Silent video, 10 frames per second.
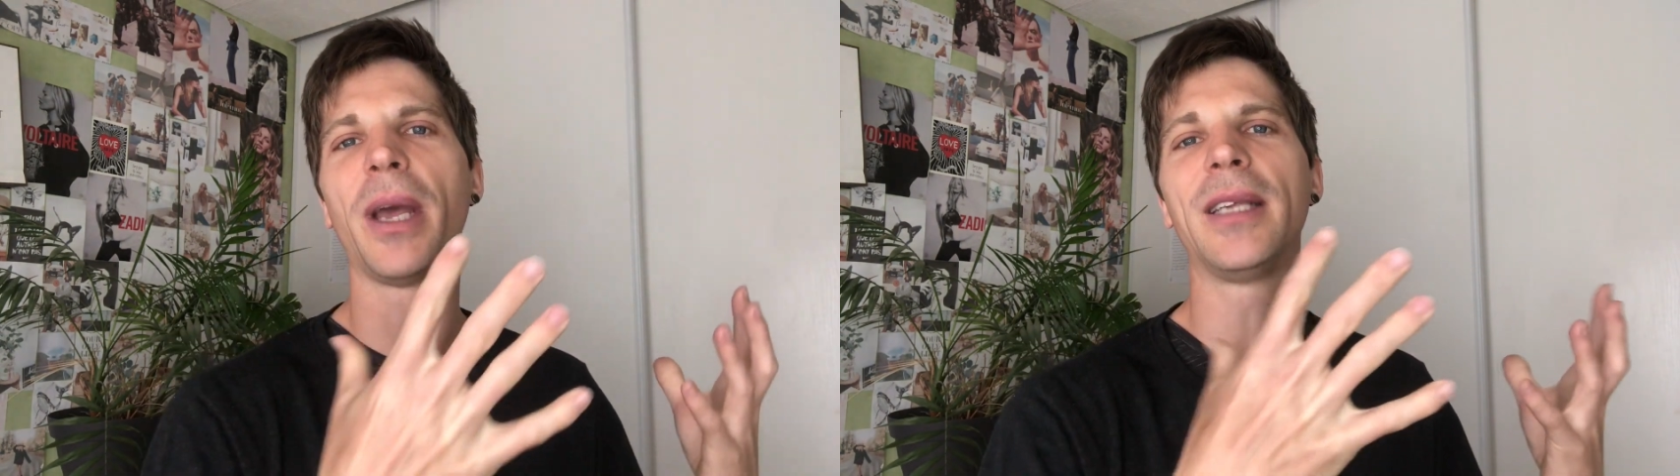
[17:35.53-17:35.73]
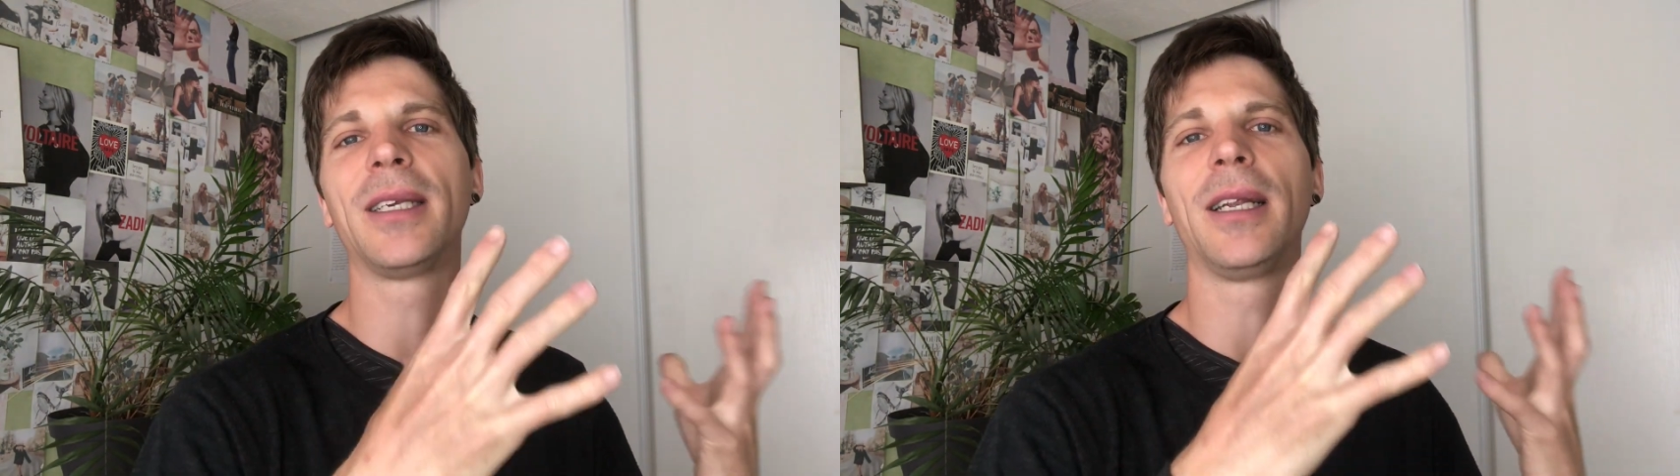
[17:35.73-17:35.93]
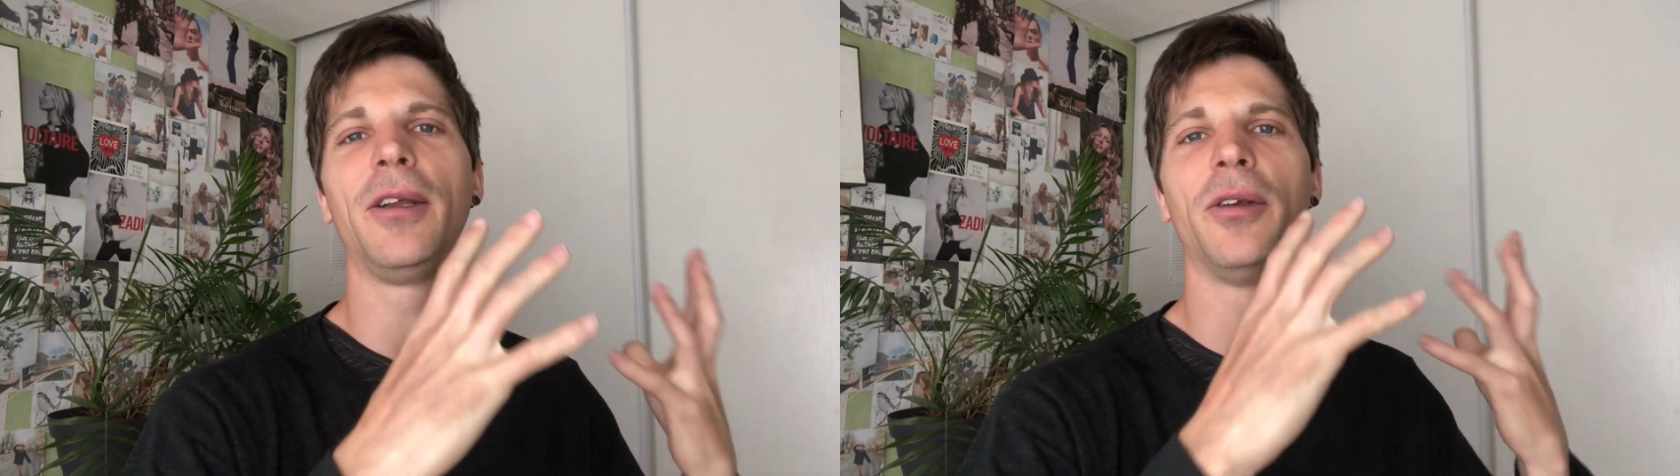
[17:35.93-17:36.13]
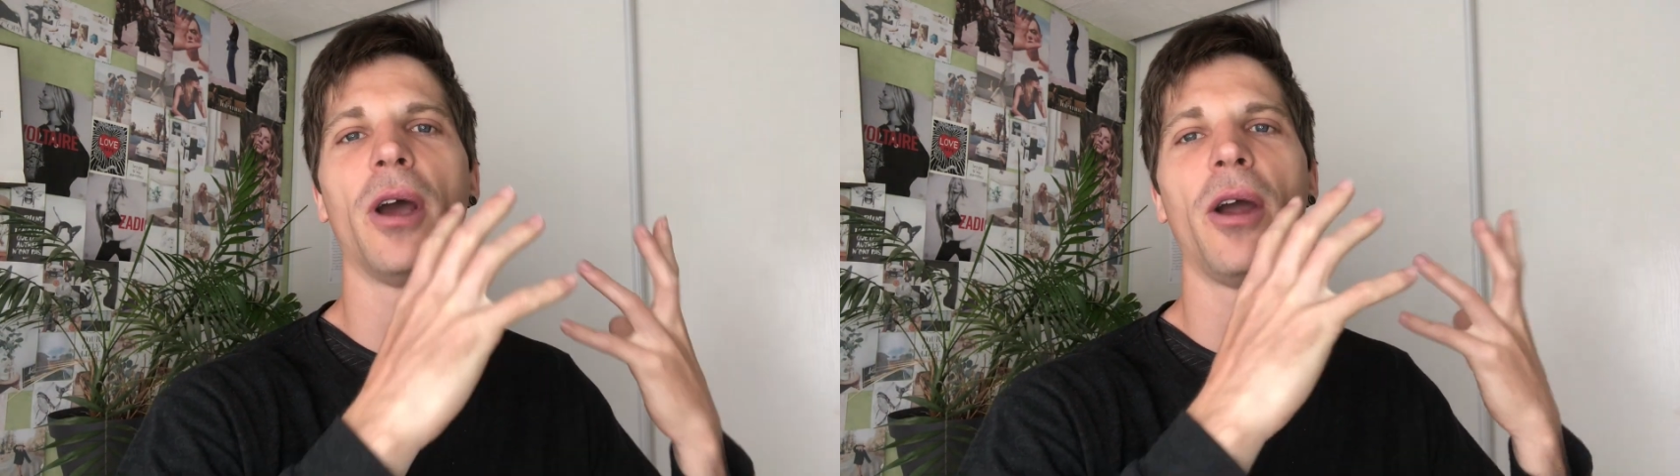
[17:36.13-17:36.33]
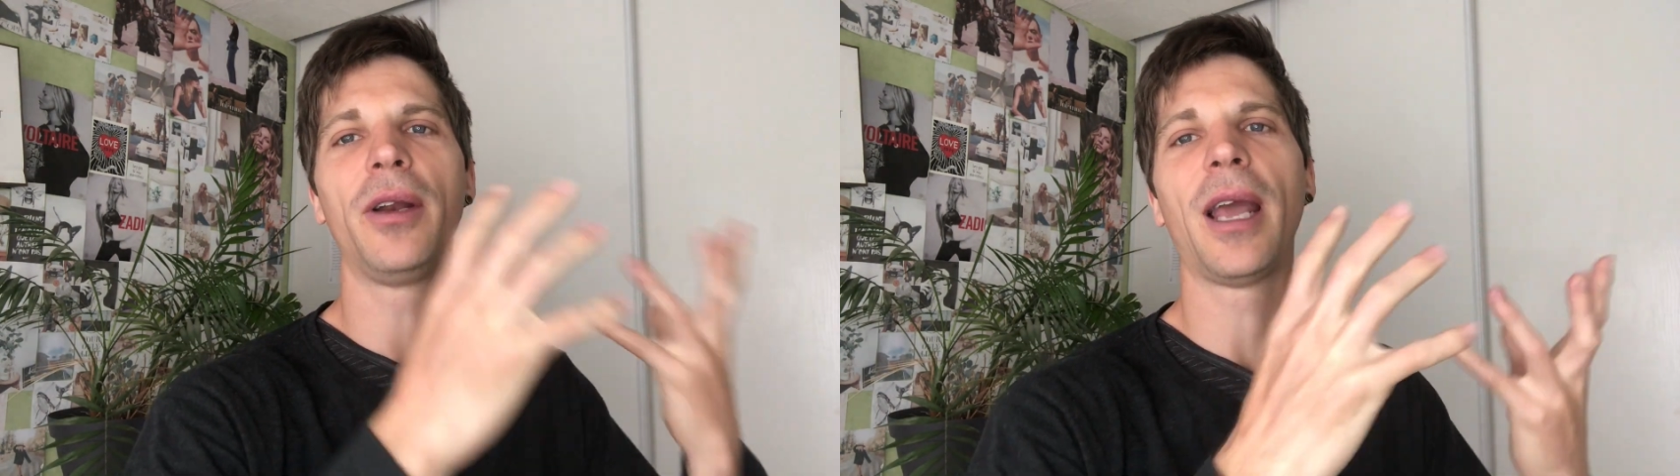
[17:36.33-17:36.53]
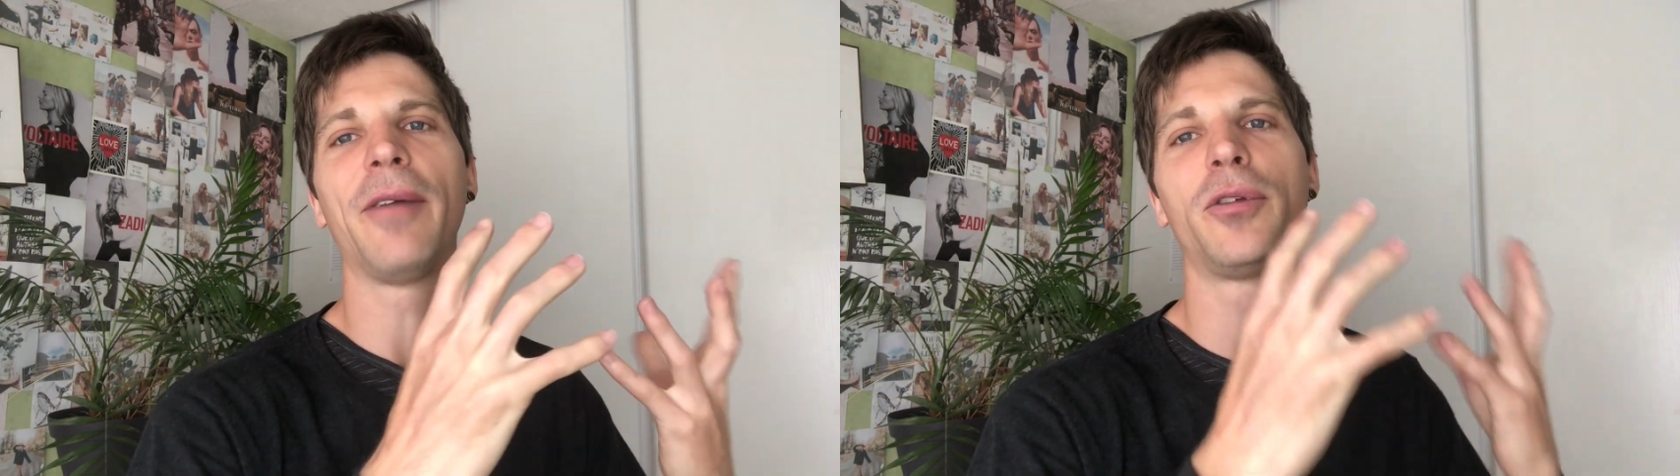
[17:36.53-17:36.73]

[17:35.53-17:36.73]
basically you only have